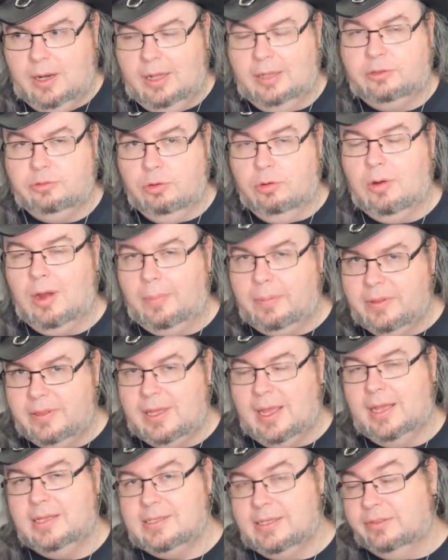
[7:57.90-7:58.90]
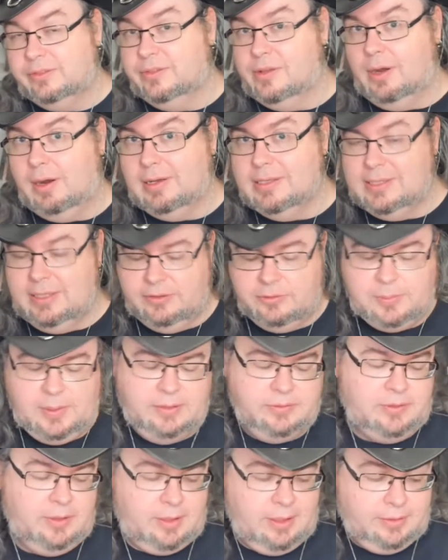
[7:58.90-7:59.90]
grew up in the 80s and the 90s,
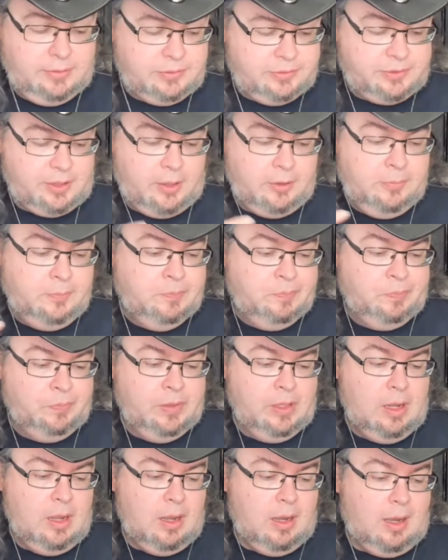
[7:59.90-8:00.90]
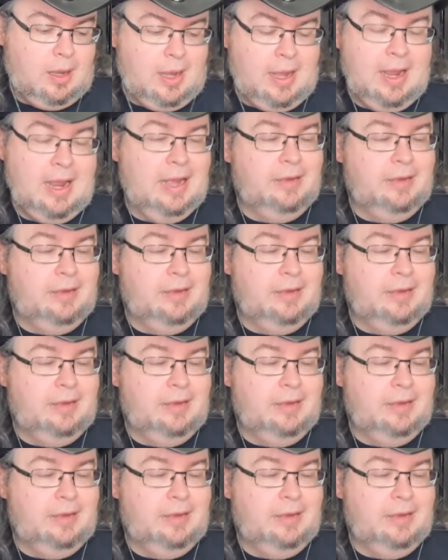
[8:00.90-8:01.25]
basically. So I